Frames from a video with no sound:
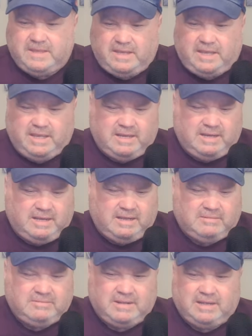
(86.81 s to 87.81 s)
And
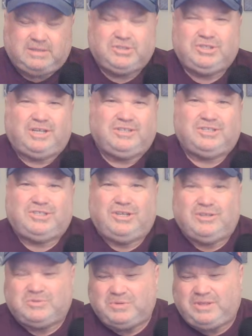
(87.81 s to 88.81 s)
um, I'll, I'll just
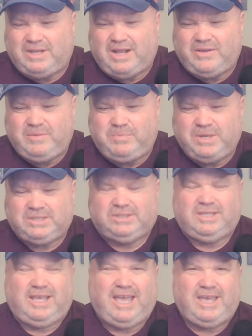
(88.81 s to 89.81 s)
share this with you now. He
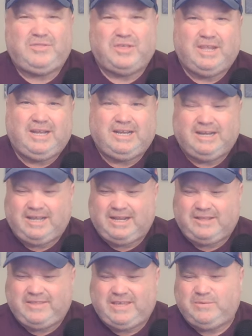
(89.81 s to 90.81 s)
pitched the eighth inning today,
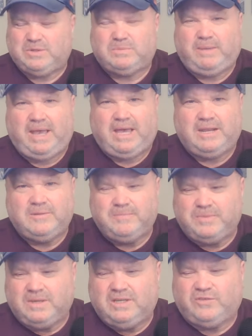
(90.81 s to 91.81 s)
and I think he was mad.
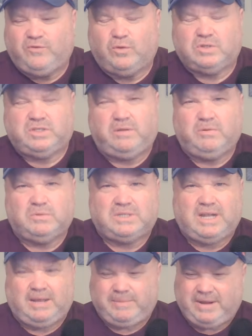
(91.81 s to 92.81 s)
His four seamer
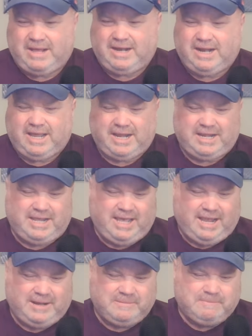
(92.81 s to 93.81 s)
was topping out at
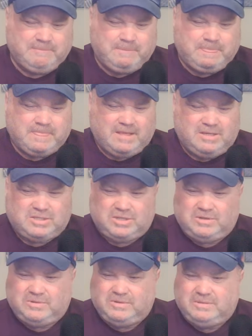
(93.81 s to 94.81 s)
98.
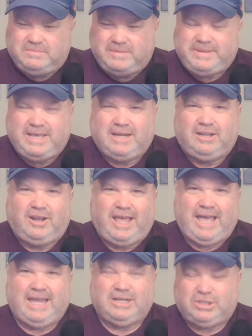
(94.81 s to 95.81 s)
So maybe he had a little
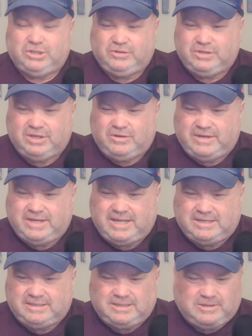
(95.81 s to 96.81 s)
attitude going.
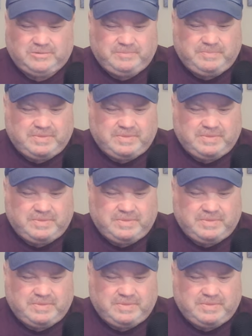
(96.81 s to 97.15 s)
I don't know.